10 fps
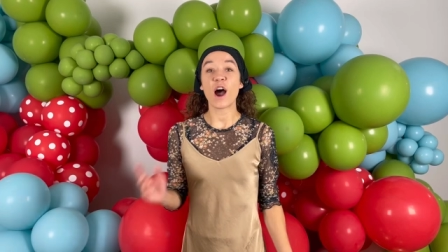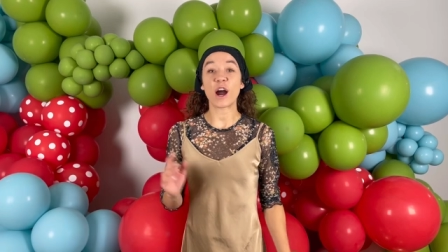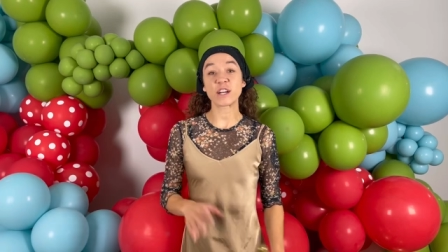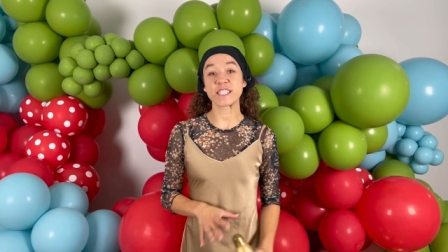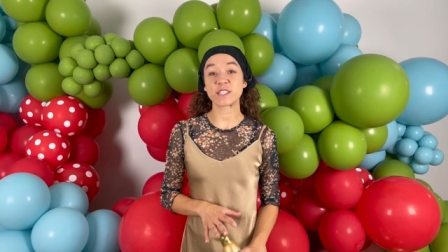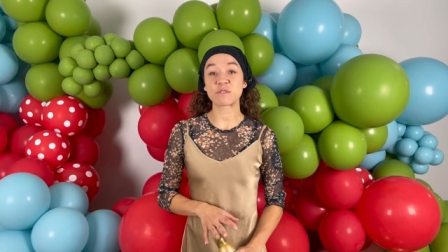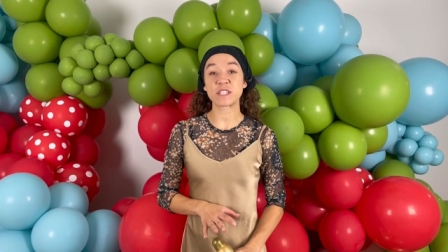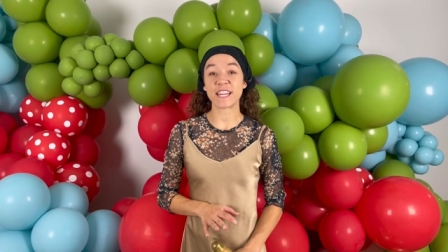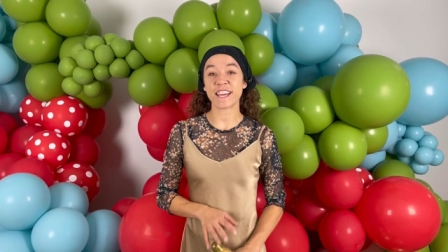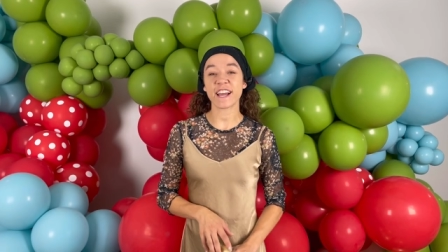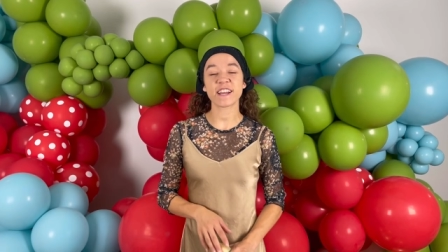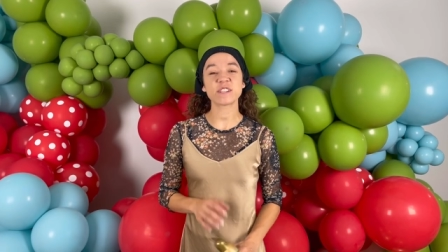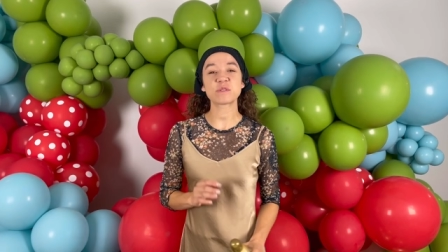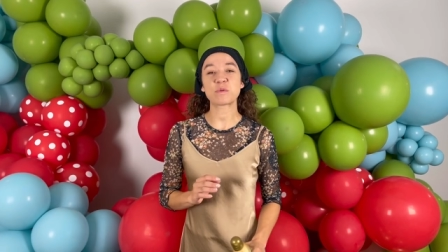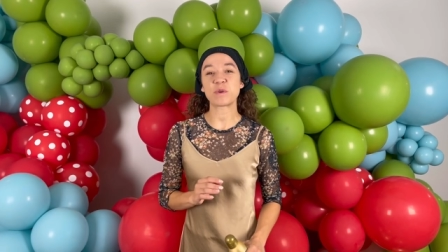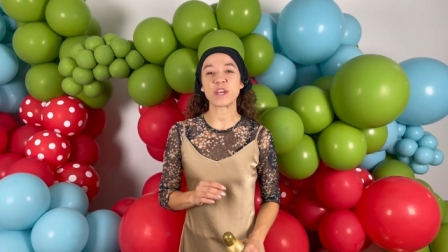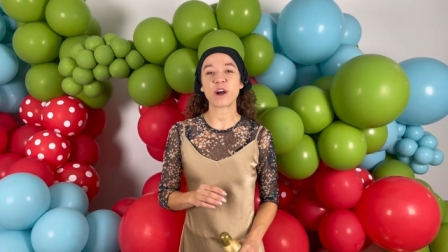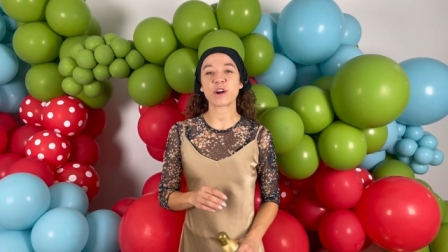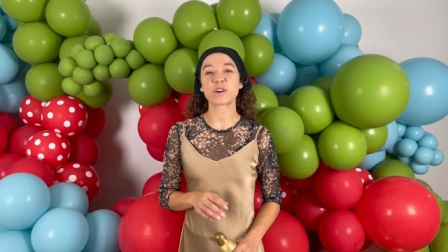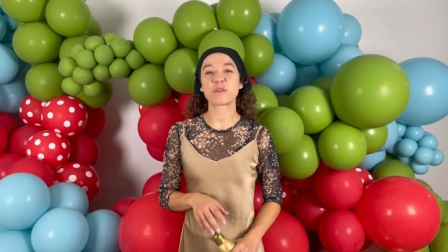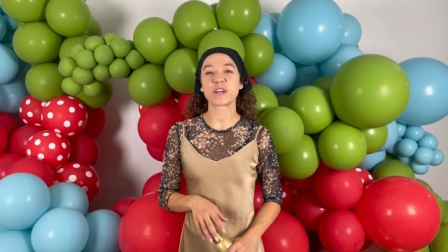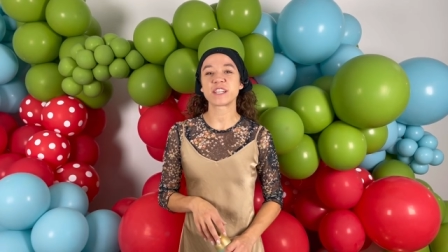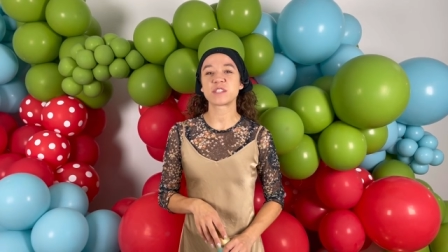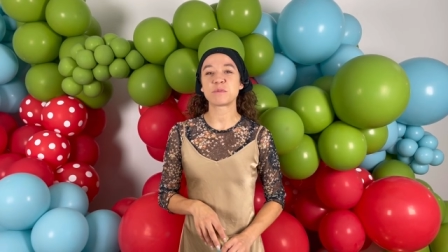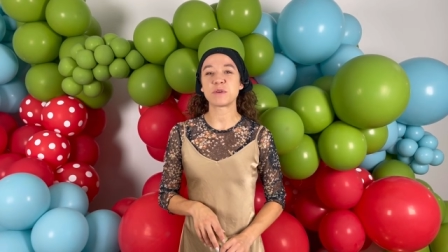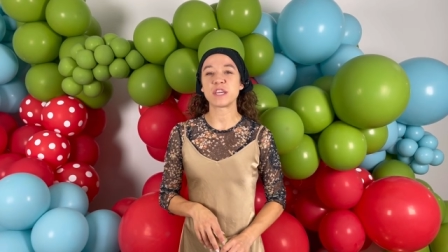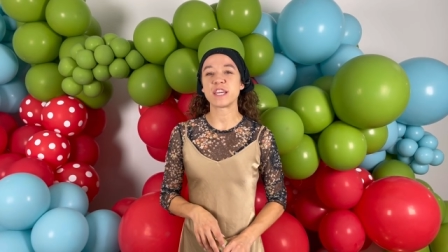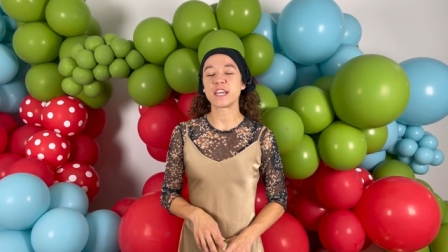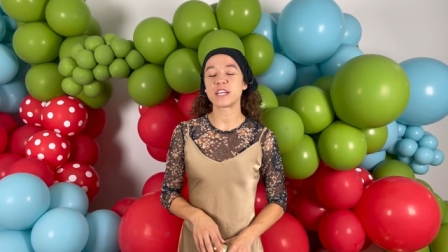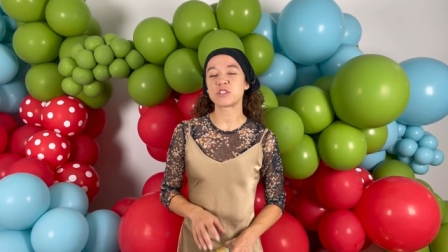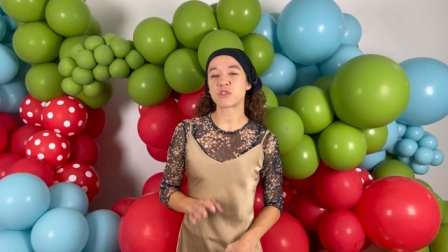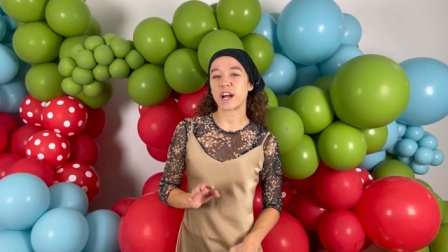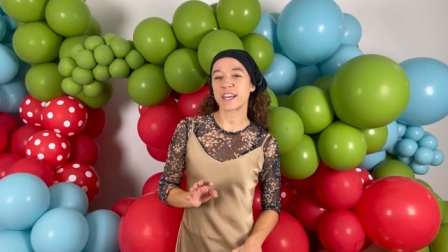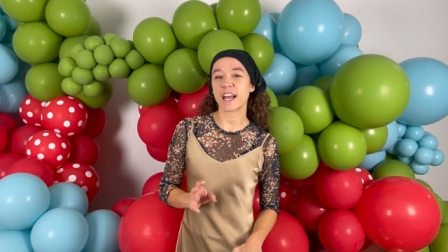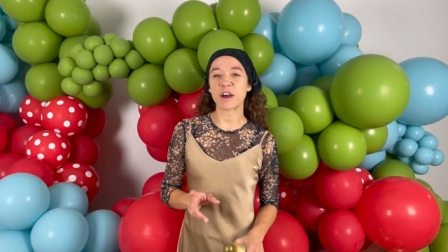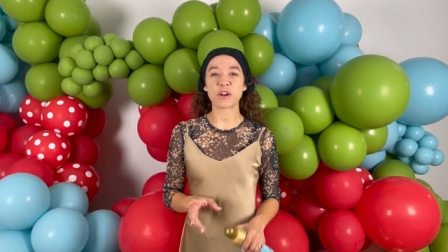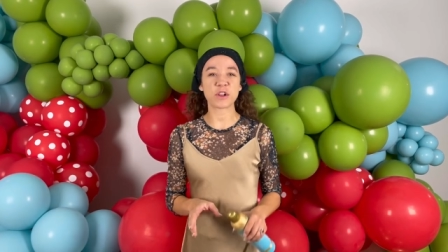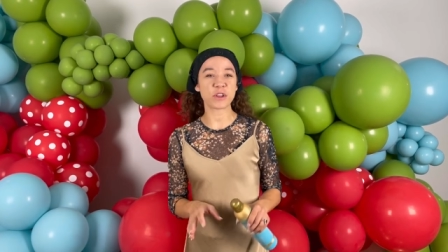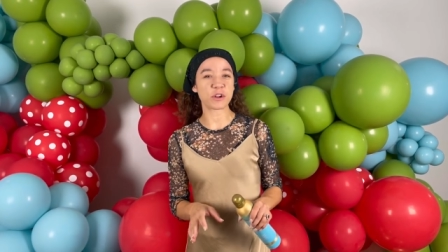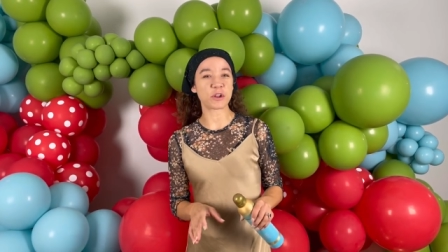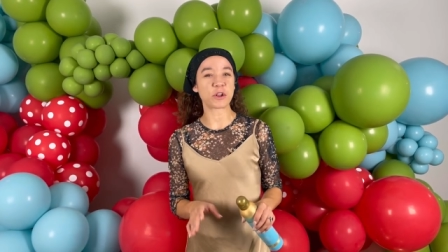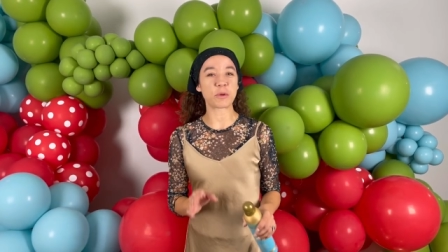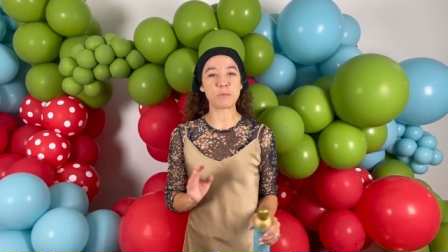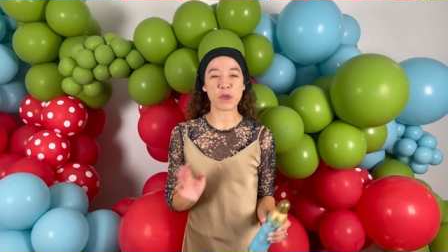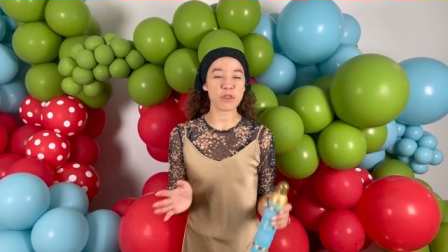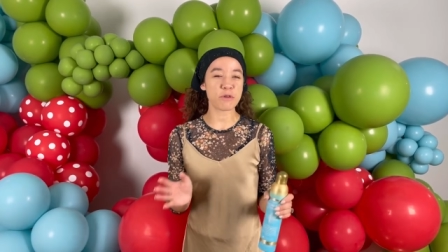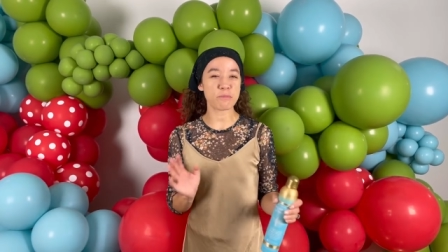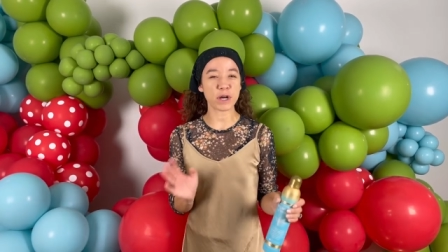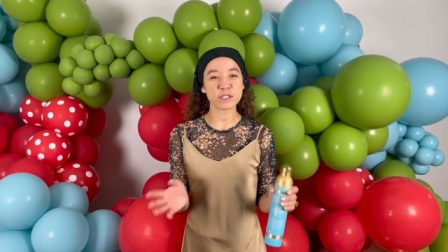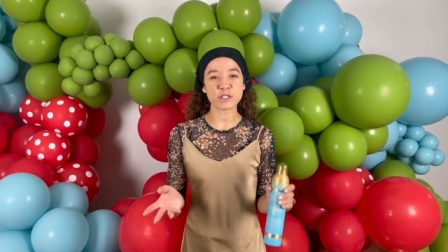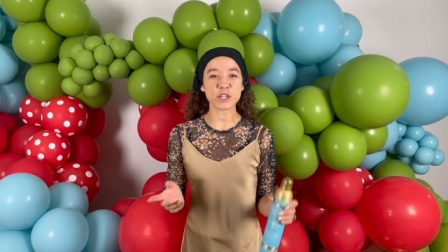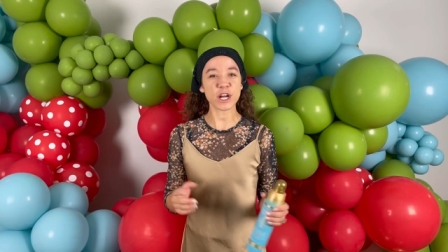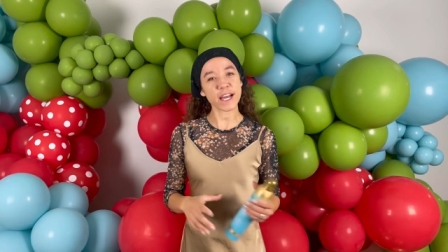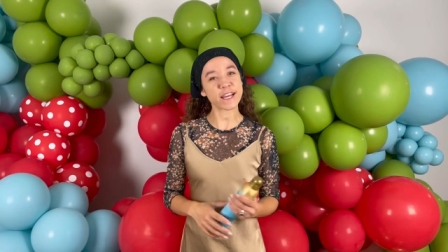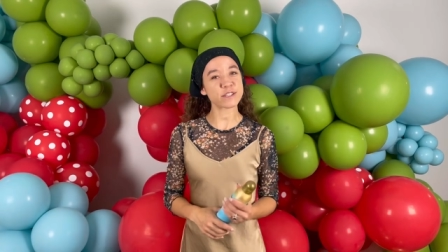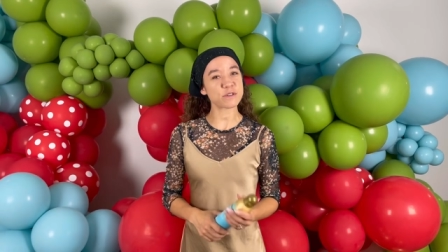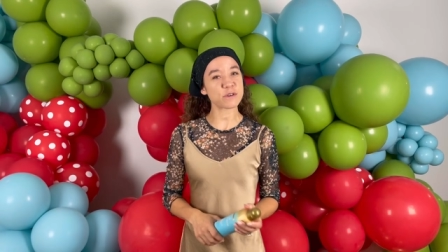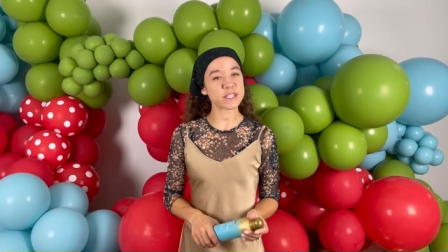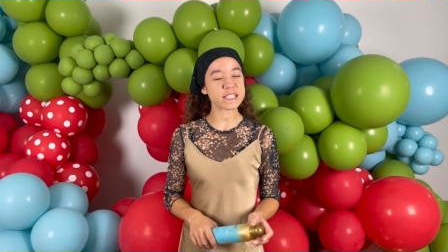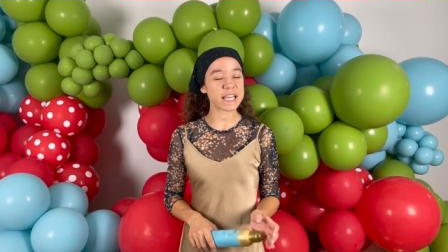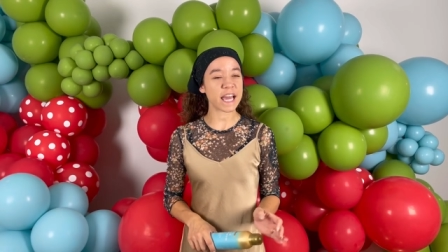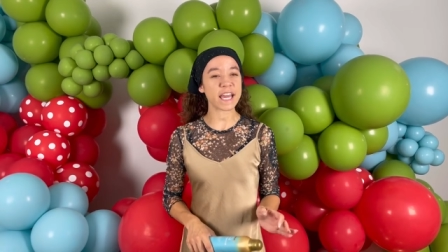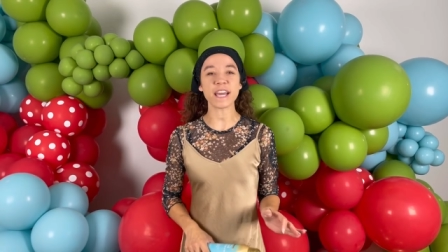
All right, so today guys, we are going to be trying out a little myth buster, I guess you could say.